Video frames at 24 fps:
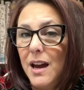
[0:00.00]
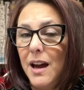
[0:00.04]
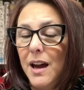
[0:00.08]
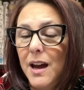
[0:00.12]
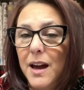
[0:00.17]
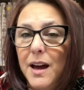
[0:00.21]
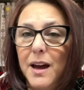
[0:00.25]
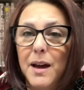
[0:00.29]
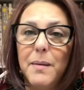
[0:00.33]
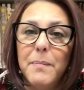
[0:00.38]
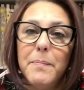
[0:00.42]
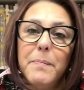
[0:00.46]

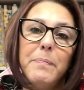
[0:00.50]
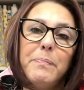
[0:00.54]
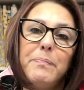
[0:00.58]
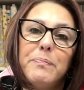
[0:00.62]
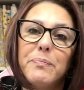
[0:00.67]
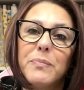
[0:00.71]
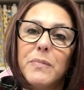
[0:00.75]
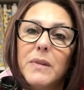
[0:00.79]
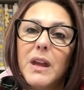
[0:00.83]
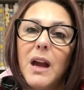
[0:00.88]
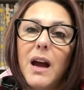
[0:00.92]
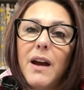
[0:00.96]
I
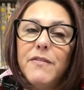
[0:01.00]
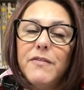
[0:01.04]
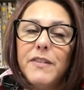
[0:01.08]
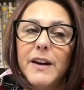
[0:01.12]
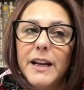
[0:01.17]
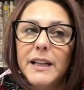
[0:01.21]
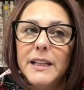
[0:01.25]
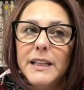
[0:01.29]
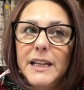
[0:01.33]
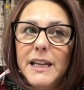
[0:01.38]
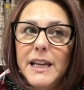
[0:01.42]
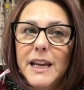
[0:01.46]

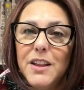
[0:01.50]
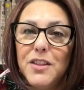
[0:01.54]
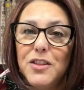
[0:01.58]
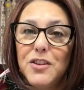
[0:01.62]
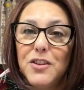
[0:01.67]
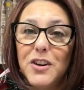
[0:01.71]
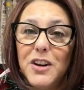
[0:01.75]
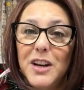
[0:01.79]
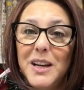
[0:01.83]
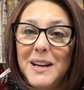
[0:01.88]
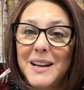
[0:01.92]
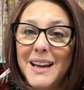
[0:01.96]
finally hit
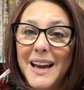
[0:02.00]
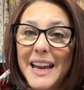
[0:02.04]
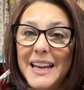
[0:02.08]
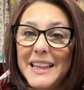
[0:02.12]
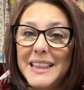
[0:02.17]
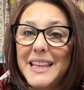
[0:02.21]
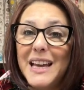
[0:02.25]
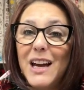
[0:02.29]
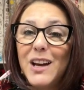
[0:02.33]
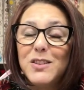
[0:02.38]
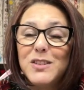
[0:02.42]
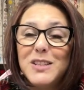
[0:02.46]

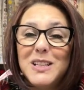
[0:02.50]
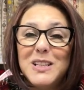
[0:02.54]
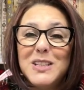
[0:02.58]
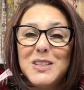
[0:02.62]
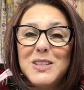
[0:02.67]
39,000,